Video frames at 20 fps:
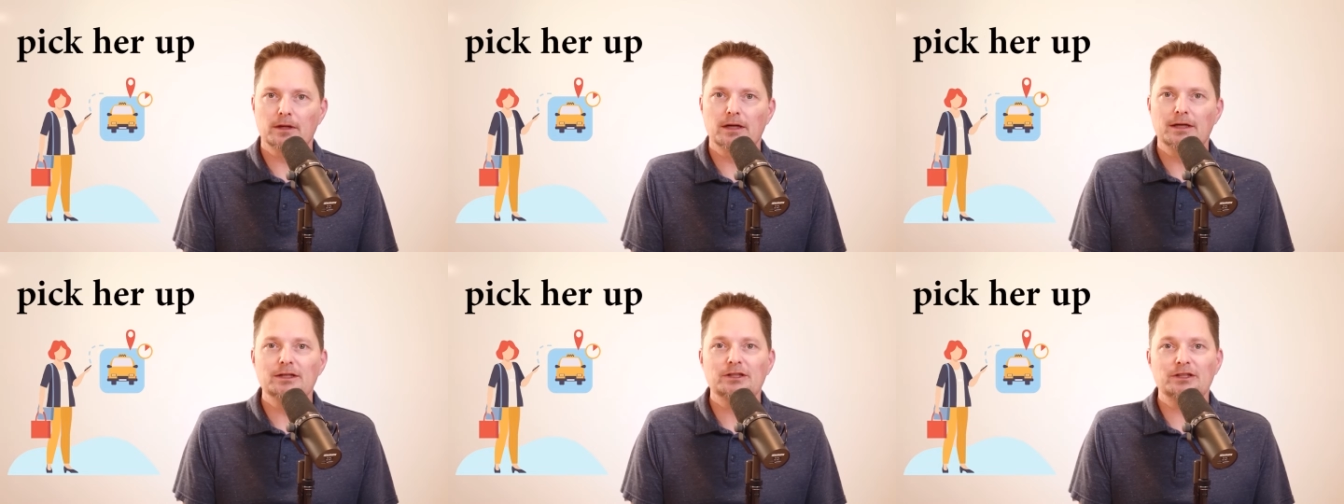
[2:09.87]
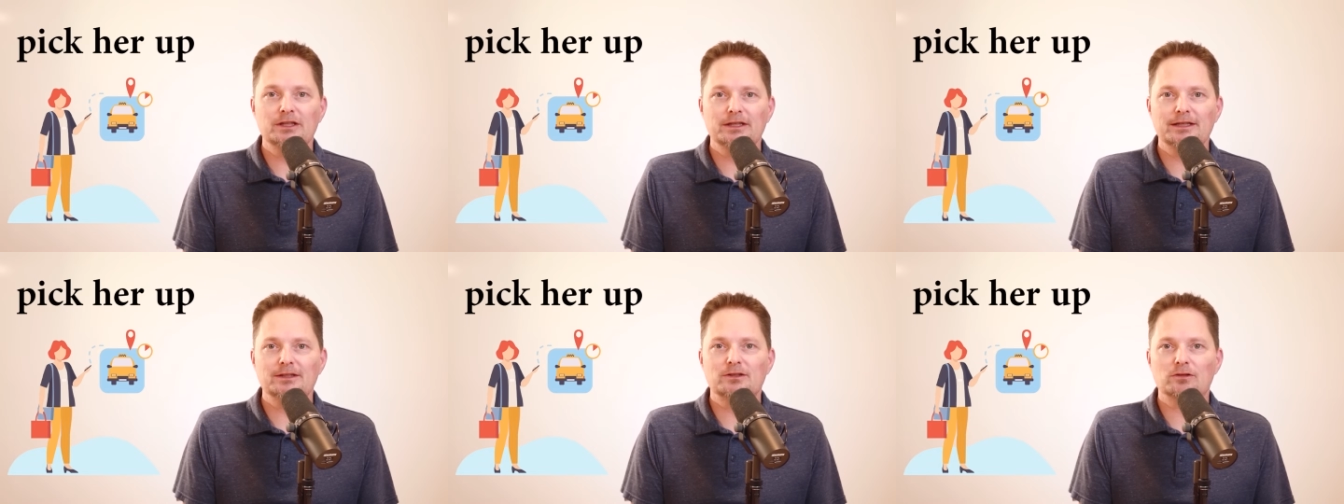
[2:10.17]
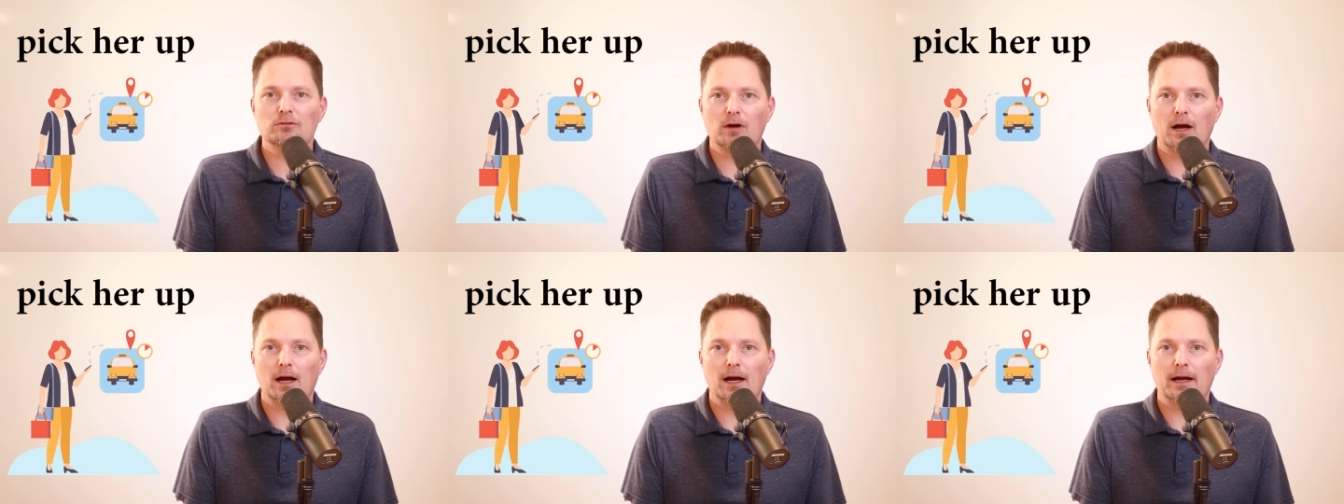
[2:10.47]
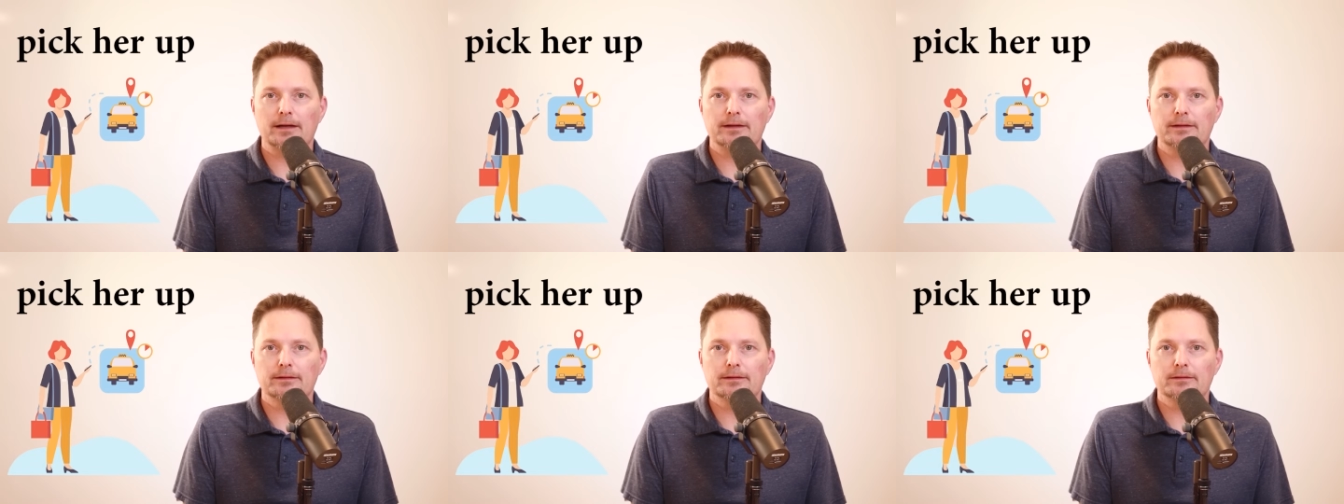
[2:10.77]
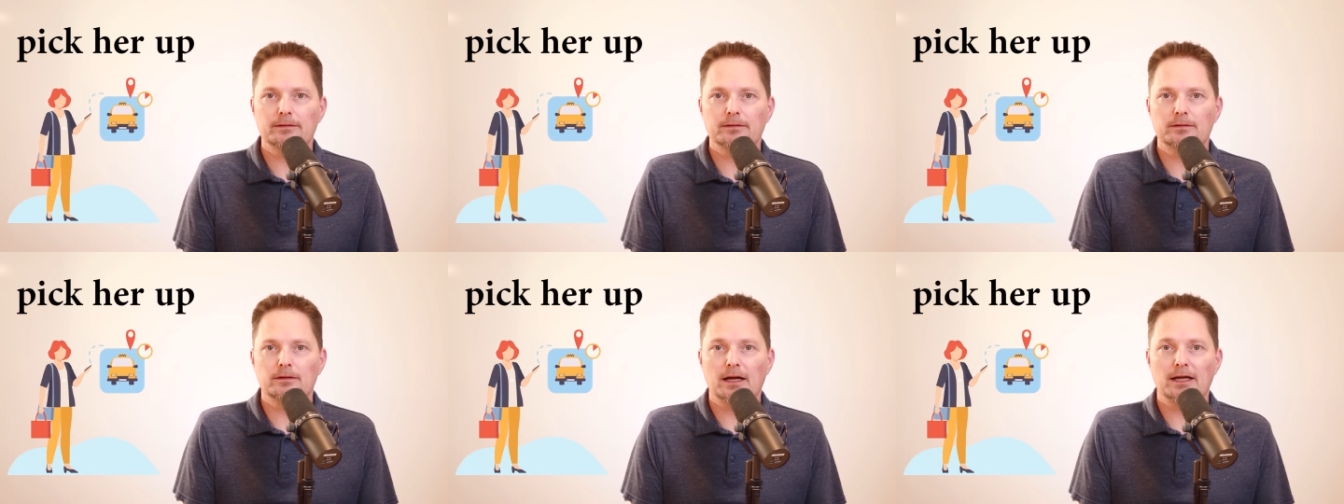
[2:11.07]
She needs a ride.
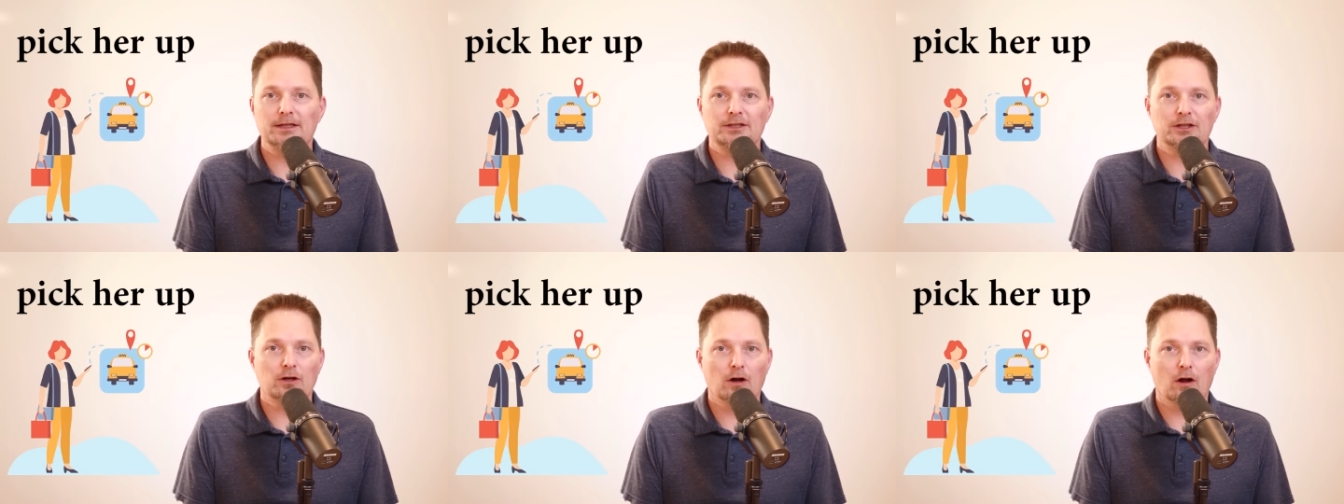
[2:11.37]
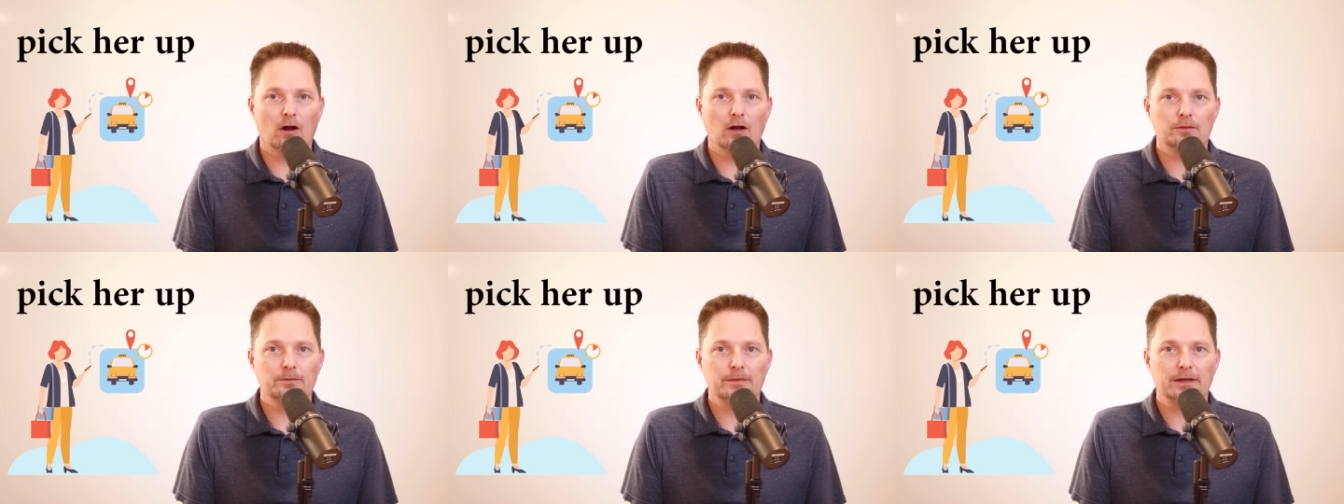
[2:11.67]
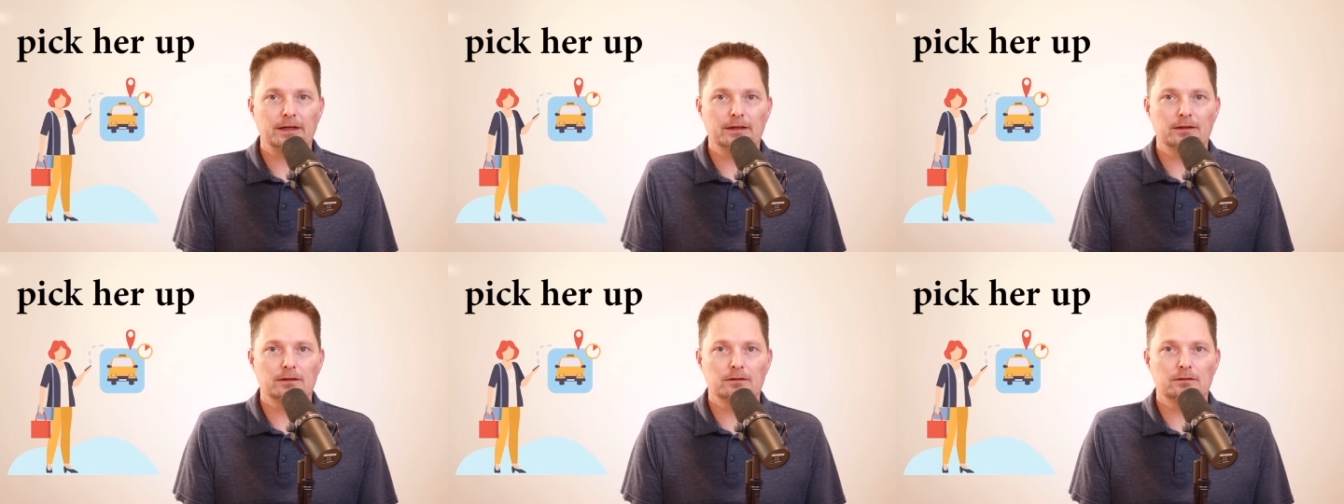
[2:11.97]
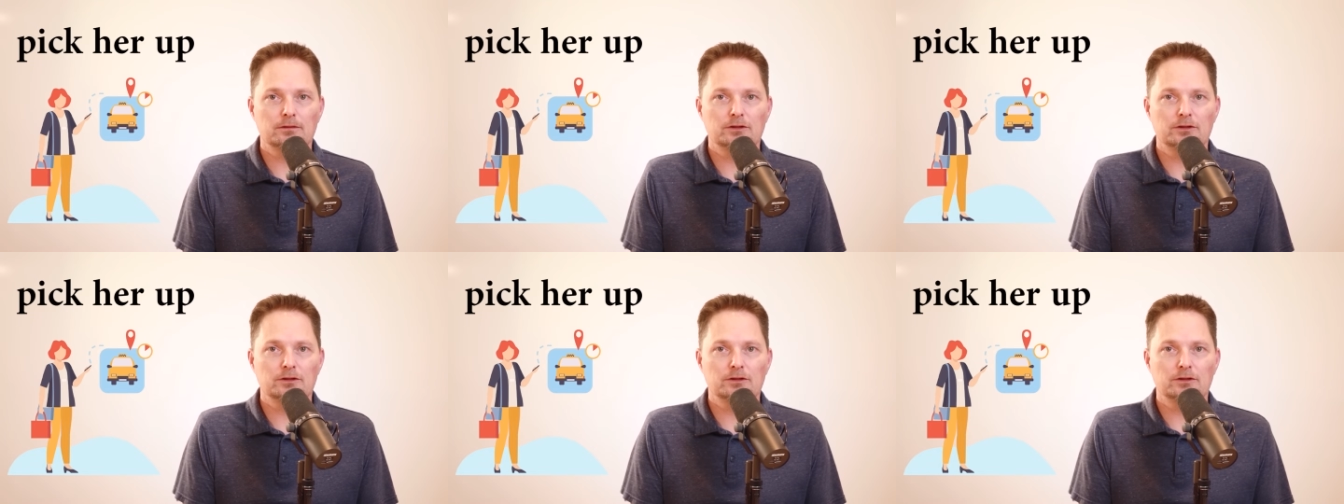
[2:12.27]
And she called me.